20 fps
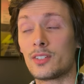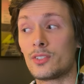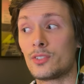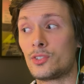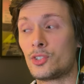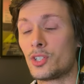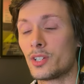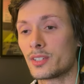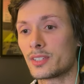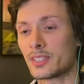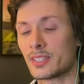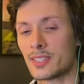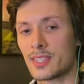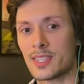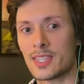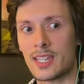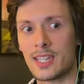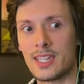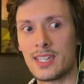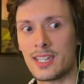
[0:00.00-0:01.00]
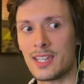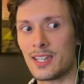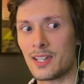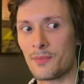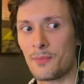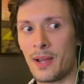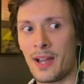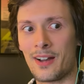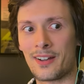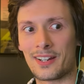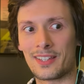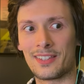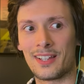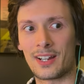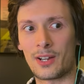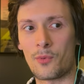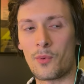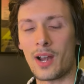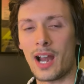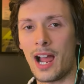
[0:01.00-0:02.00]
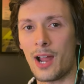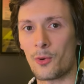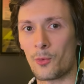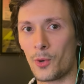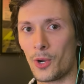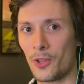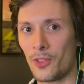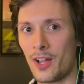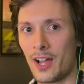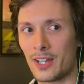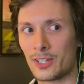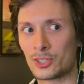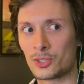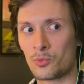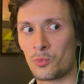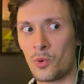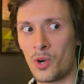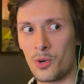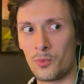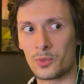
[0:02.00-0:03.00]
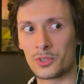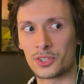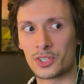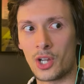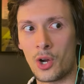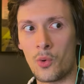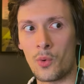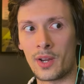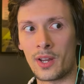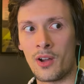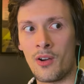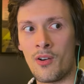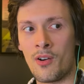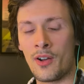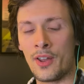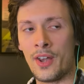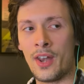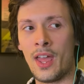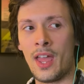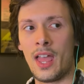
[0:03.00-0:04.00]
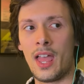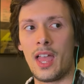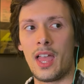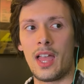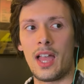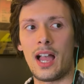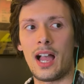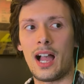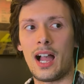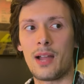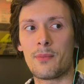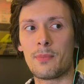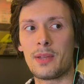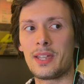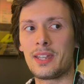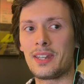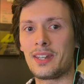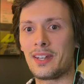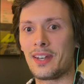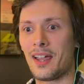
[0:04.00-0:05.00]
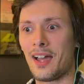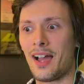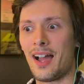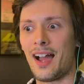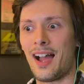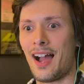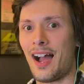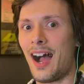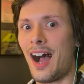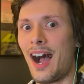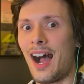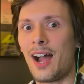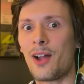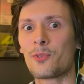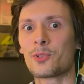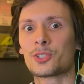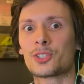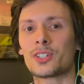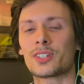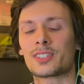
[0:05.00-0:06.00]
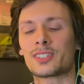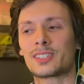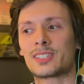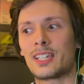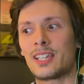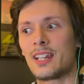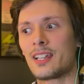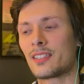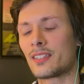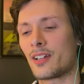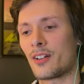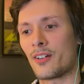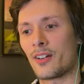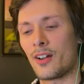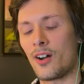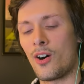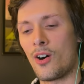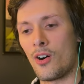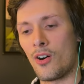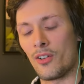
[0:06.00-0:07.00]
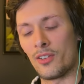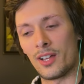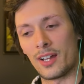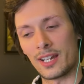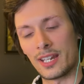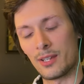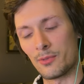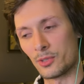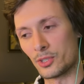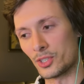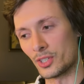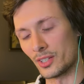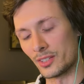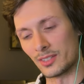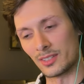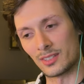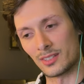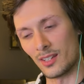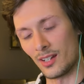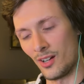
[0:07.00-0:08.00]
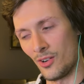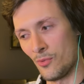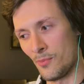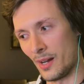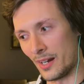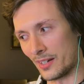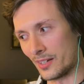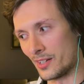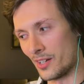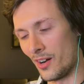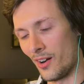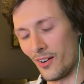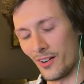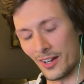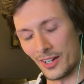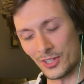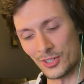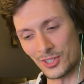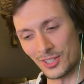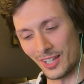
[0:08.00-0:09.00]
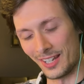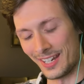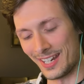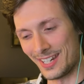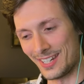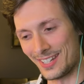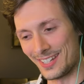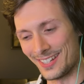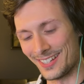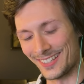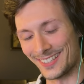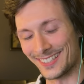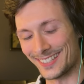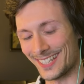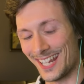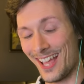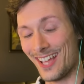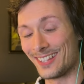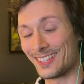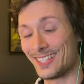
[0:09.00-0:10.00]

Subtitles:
just thinking about it, like when I realized what was going on, I mean, I was just sitting there in awe. Like, it was just, oh my gosh, like just